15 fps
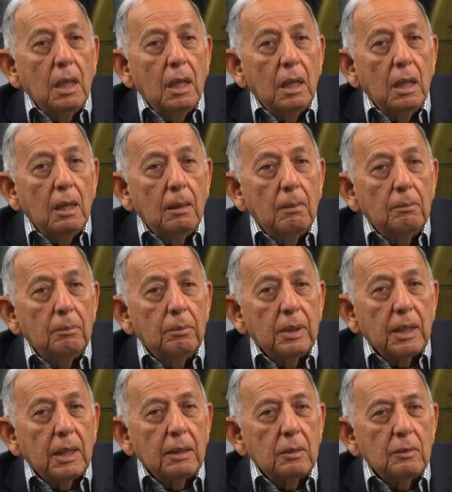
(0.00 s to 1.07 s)
Uh,
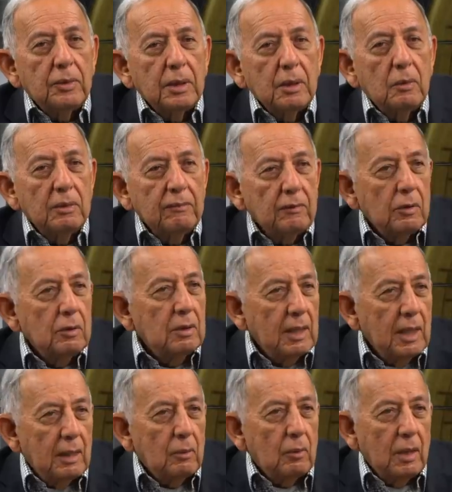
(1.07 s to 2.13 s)
but I don't think we've earned
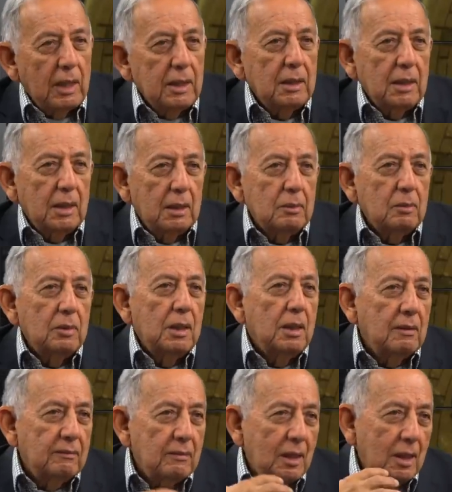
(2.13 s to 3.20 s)
that right yet. We
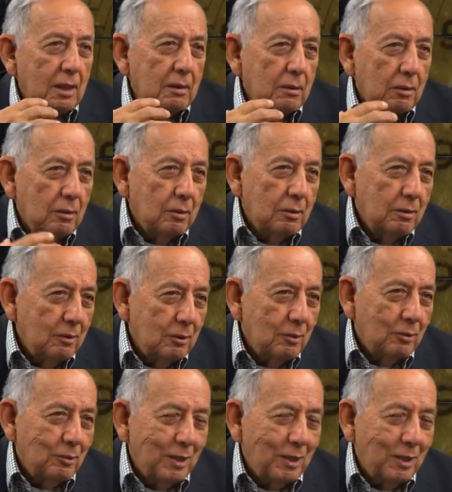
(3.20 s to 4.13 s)
have not earned the